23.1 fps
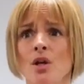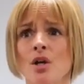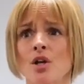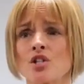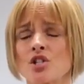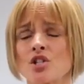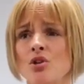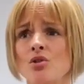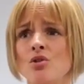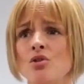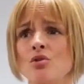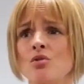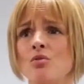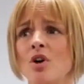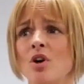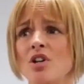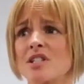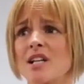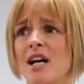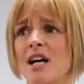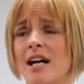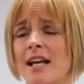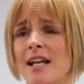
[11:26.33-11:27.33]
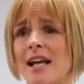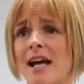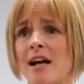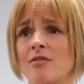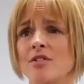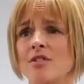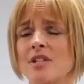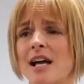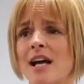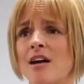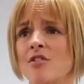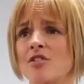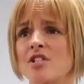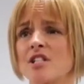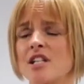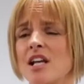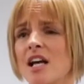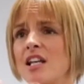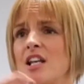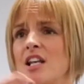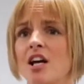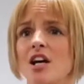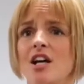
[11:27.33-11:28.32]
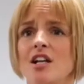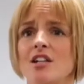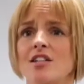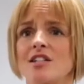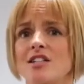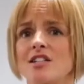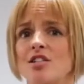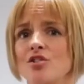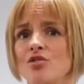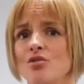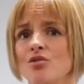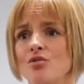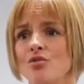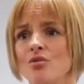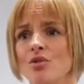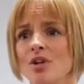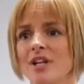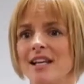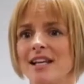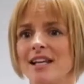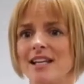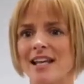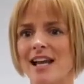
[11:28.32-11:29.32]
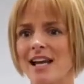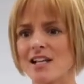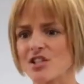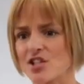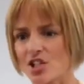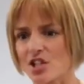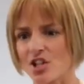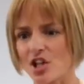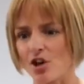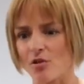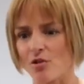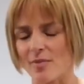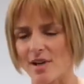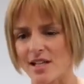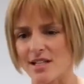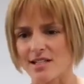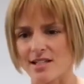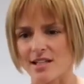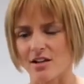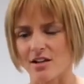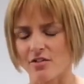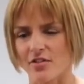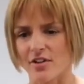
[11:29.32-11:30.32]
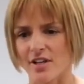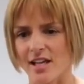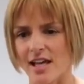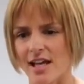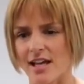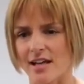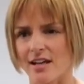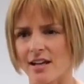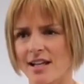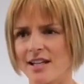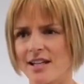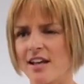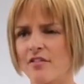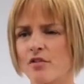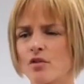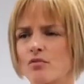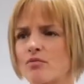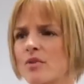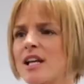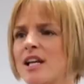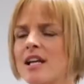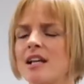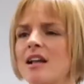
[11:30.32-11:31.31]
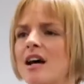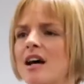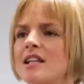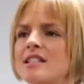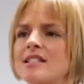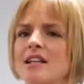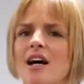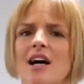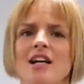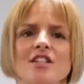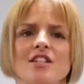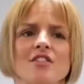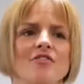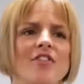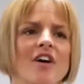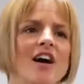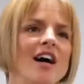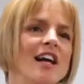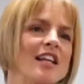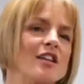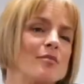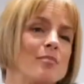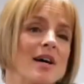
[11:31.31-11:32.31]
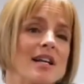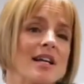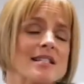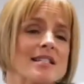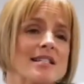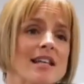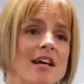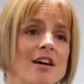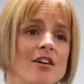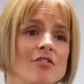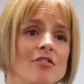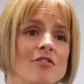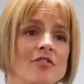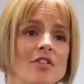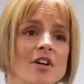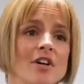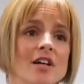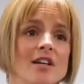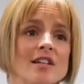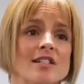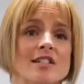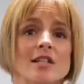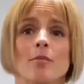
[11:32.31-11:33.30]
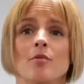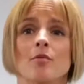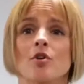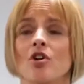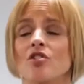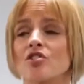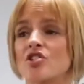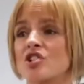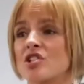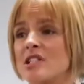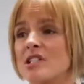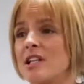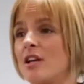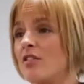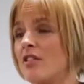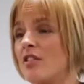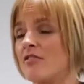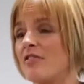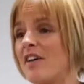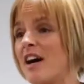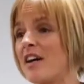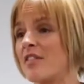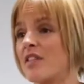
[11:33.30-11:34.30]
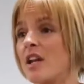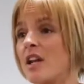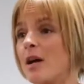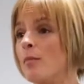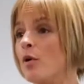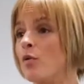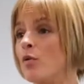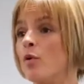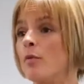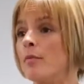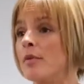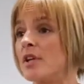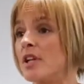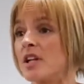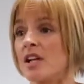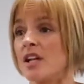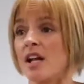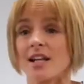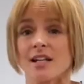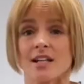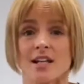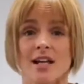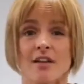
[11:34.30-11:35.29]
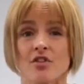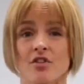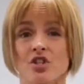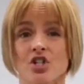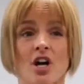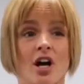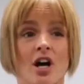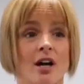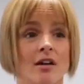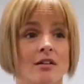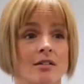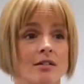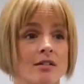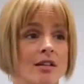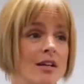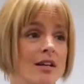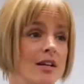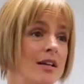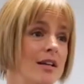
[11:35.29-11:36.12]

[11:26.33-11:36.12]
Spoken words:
So who was I? How did I learn to get to know myself again? I never realised that I defined myself subconsciously on the fact that I'm a woman and I can have a child.